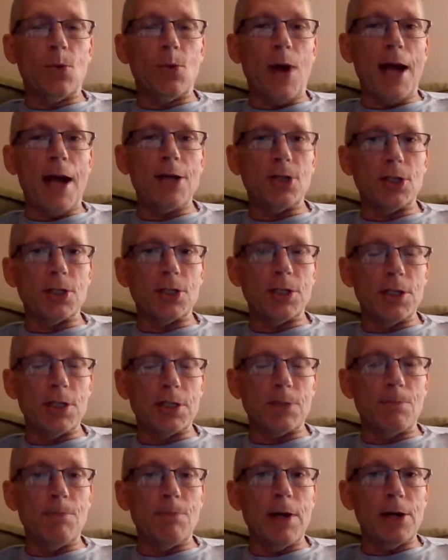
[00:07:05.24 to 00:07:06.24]

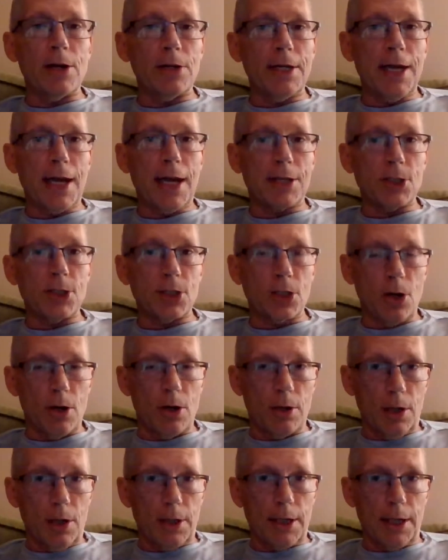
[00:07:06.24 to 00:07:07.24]
righteousness merely
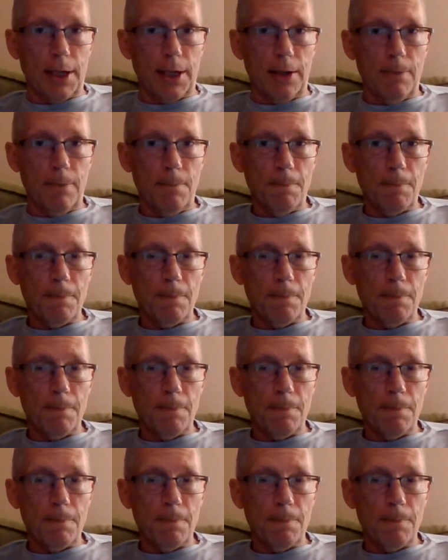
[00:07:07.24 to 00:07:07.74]
externally,